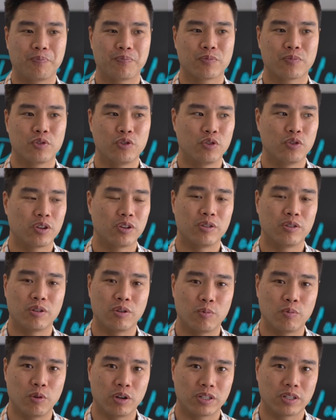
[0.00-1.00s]
you can
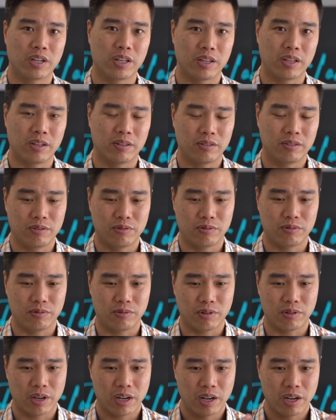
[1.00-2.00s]
work together to
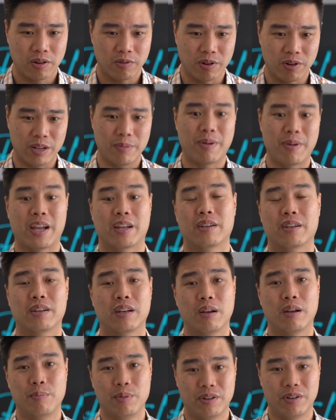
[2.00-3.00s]
really make
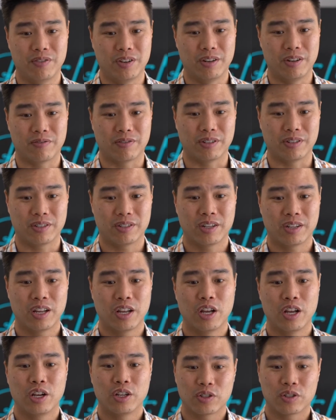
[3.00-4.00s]
a bit of a difference.
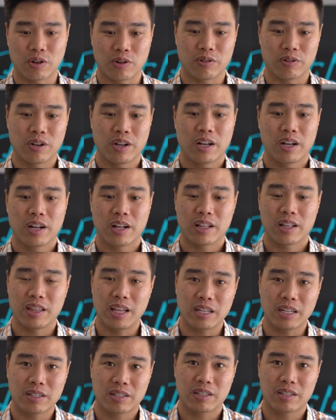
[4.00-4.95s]
So that's